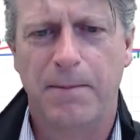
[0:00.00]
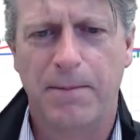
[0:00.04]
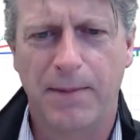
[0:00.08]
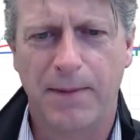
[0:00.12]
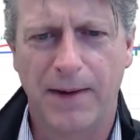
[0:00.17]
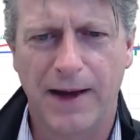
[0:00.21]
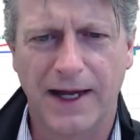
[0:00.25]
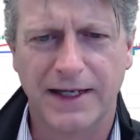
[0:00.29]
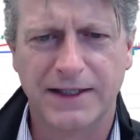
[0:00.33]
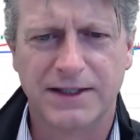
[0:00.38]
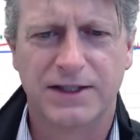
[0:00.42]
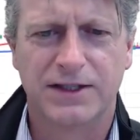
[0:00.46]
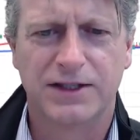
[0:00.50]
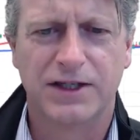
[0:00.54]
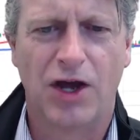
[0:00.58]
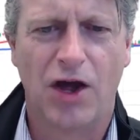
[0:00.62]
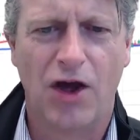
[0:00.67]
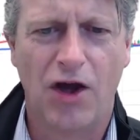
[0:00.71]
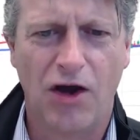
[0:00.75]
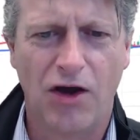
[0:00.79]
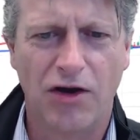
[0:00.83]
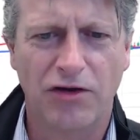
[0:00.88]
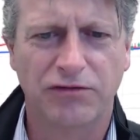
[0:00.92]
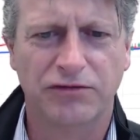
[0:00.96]
But
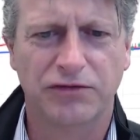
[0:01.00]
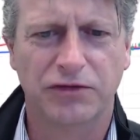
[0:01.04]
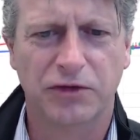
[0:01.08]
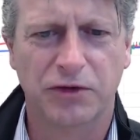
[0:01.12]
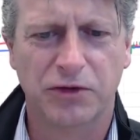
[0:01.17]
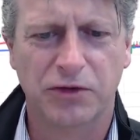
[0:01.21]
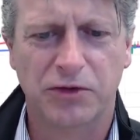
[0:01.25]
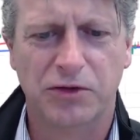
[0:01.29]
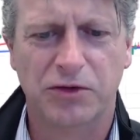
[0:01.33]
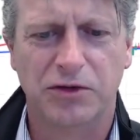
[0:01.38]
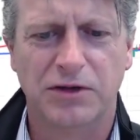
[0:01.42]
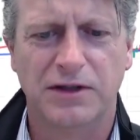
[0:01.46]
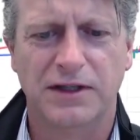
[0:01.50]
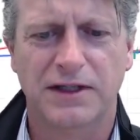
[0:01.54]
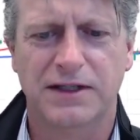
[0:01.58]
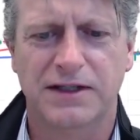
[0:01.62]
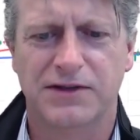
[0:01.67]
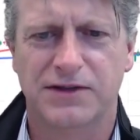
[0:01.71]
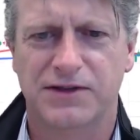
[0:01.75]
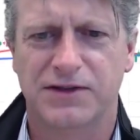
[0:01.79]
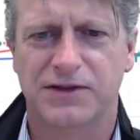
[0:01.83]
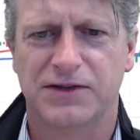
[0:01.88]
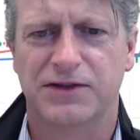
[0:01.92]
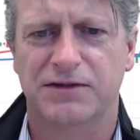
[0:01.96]
overall,
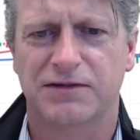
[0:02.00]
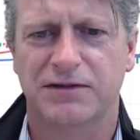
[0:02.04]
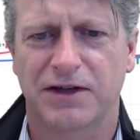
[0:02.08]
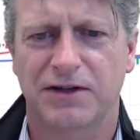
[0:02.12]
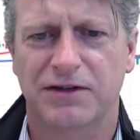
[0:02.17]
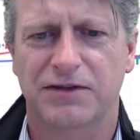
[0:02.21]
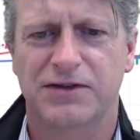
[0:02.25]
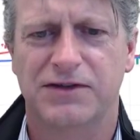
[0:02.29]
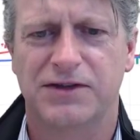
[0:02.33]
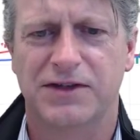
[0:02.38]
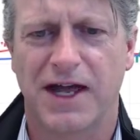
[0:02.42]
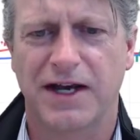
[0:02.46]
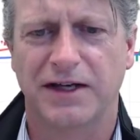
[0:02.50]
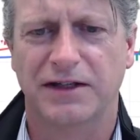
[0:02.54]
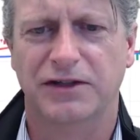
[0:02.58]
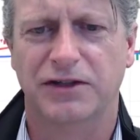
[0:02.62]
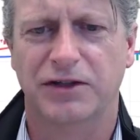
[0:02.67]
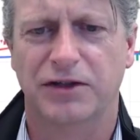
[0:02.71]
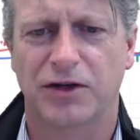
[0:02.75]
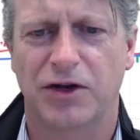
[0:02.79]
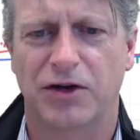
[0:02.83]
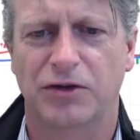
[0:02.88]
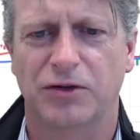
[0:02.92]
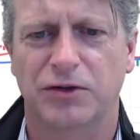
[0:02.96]
it's starting
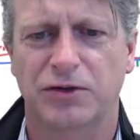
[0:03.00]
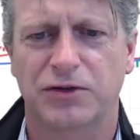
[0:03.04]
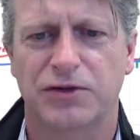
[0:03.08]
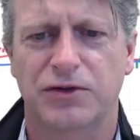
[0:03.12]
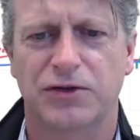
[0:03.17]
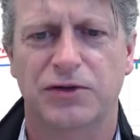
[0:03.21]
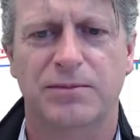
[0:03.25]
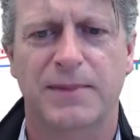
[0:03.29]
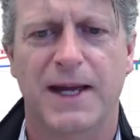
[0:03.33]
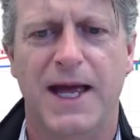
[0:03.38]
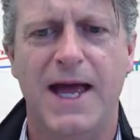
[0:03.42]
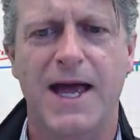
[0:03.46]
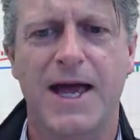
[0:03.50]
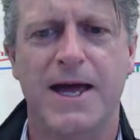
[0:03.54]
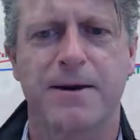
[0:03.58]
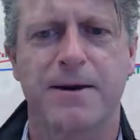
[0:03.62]
to not look too bad.